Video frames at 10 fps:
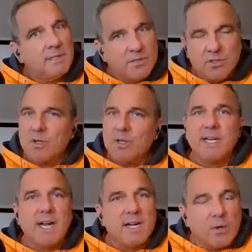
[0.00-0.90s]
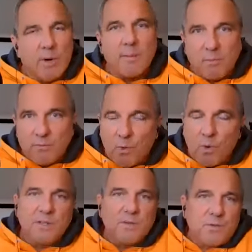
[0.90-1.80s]
Certainly not a great
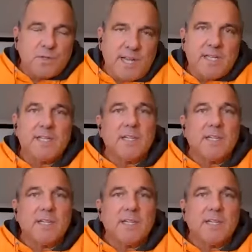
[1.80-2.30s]
performance for Talon